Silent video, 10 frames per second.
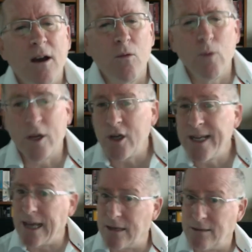We could
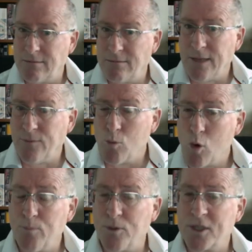get even
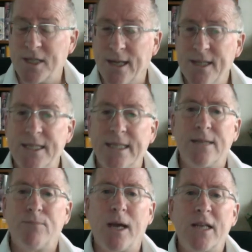more
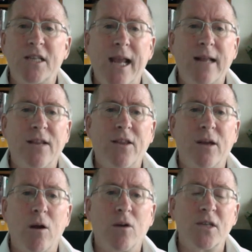precise by saying that
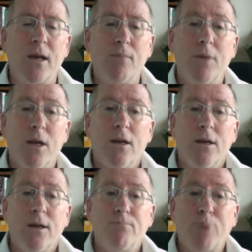there are some
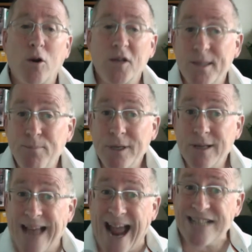
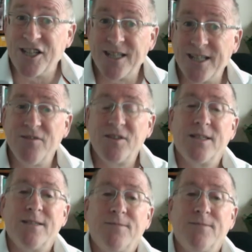participial adjectives,